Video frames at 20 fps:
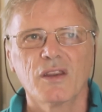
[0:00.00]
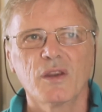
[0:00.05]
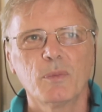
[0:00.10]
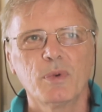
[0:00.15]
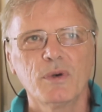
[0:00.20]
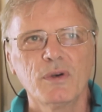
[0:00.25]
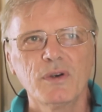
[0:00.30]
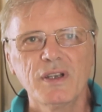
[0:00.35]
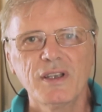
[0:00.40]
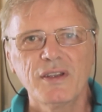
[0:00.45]
The
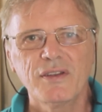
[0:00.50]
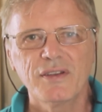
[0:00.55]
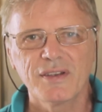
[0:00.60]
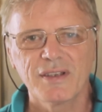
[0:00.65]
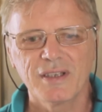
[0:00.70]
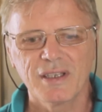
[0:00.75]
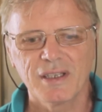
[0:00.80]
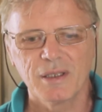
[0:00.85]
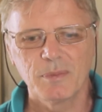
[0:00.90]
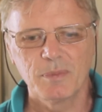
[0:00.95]

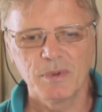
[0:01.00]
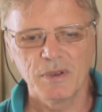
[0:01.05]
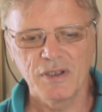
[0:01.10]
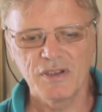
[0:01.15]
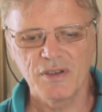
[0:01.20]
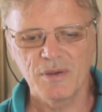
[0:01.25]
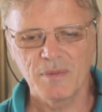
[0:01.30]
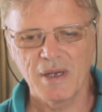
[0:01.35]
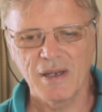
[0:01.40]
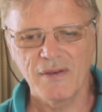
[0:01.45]
boys
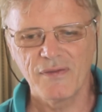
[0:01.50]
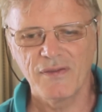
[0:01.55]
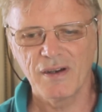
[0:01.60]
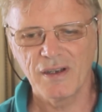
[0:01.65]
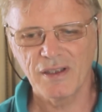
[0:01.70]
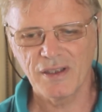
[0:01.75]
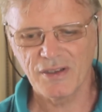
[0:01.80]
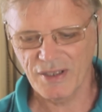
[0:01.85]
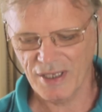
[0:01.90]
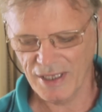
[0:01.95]
at my
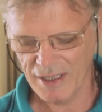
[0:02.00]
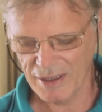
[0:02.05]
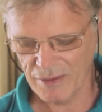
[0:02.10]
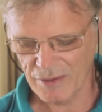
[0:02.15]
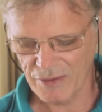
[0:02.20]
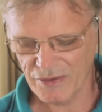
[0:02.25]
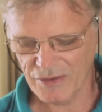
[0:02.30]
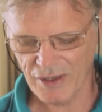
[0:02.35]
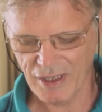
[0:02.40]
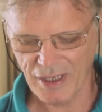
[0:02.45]
father's house,